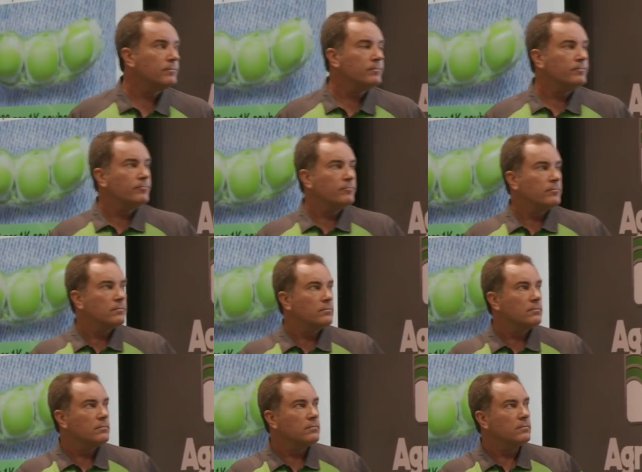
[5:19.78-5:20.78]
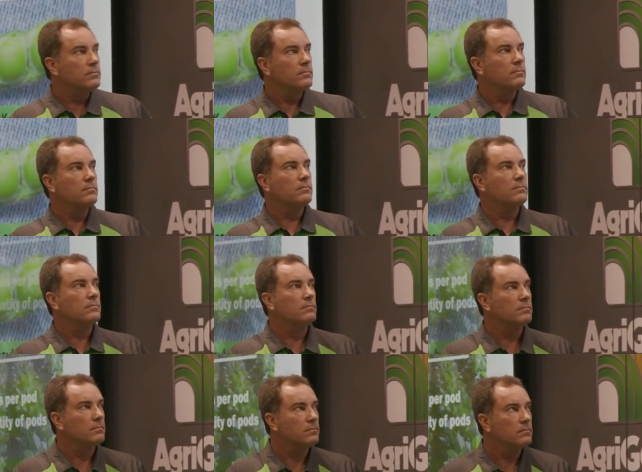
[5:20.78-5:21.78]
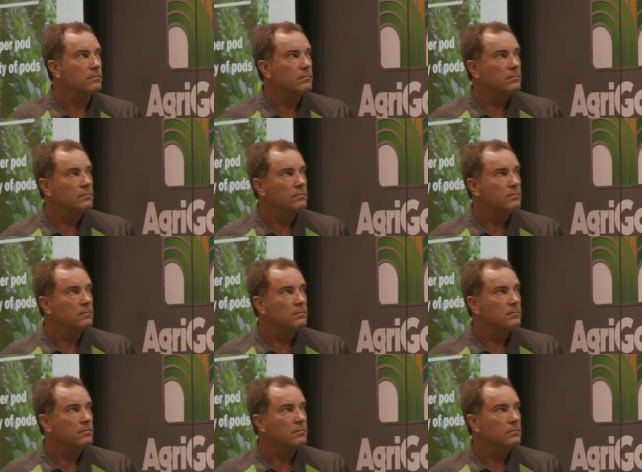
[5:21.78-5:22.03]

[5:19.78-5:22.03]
Nobody speaks.